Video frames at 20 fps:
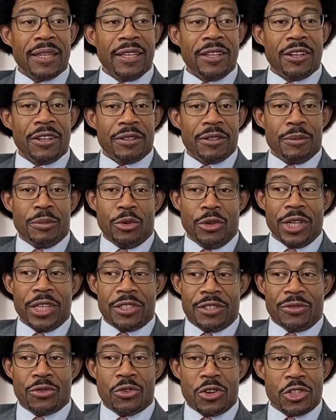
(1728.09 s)
you know the
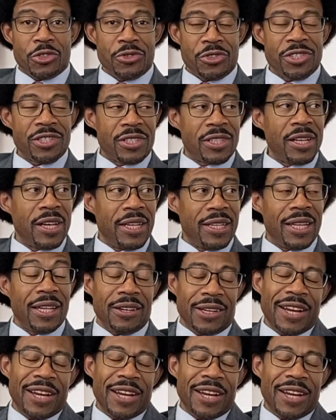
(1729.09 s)
Marines, of course, were stunned.